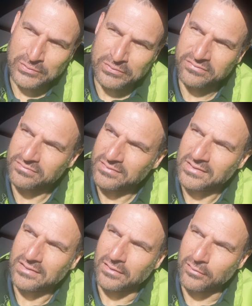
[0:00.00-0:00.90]
of
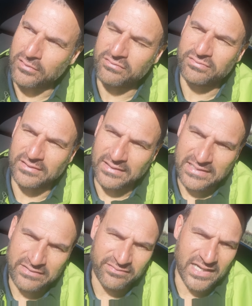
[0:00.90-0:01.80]
love,
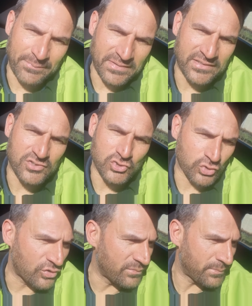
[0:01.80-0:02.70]
life, happiness,
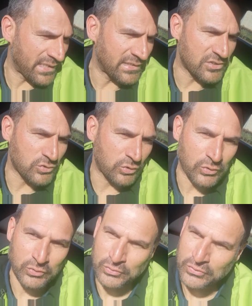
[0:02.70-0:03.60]
joy, pain,
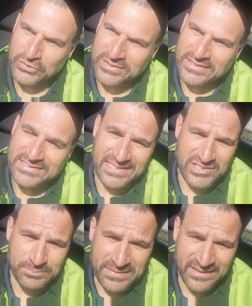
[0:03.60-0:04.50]
sorrow, to
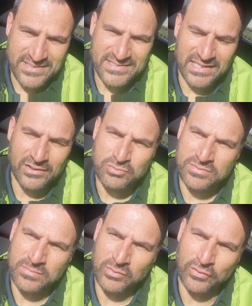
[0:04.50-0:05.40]
experience it. Because
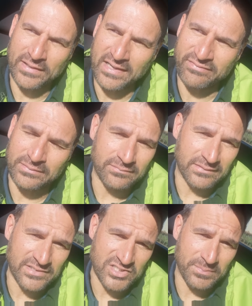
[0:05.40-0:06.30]
when we go to heaven
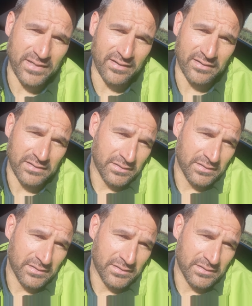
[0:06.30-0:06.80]
as spirit,